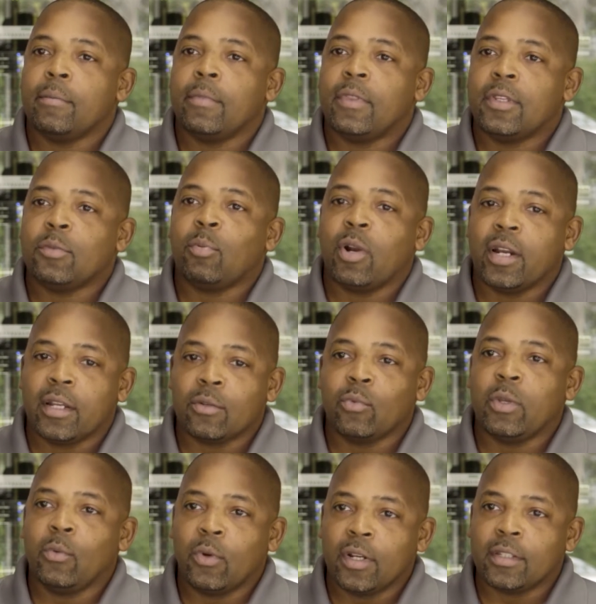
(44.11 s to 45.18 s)
this product
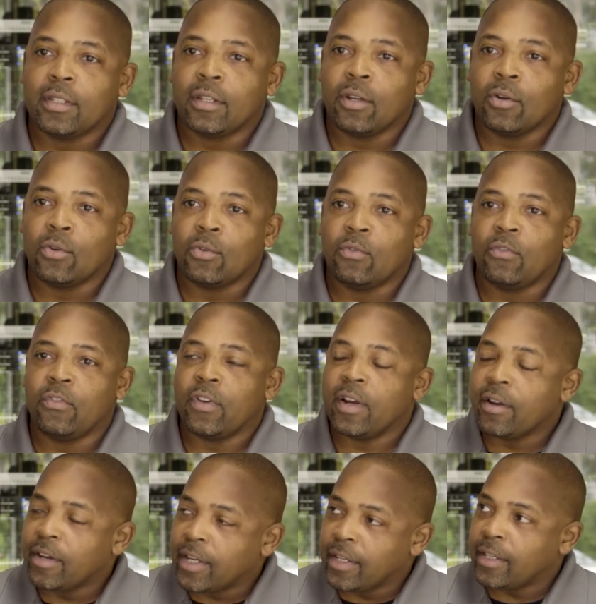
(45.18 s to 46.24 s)
we wanted to go
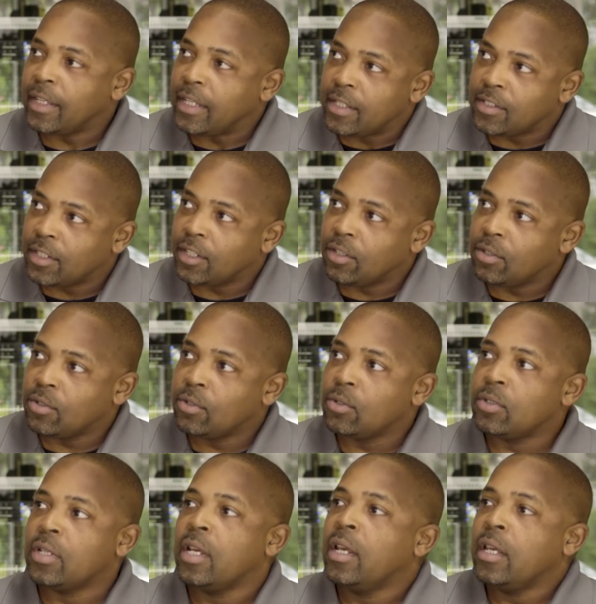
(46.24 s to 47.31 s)
very easy to
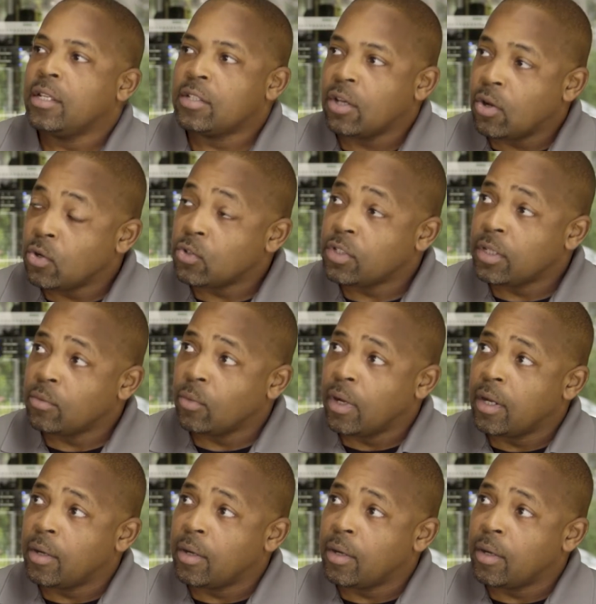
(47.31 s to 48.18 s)
use. It's a hosted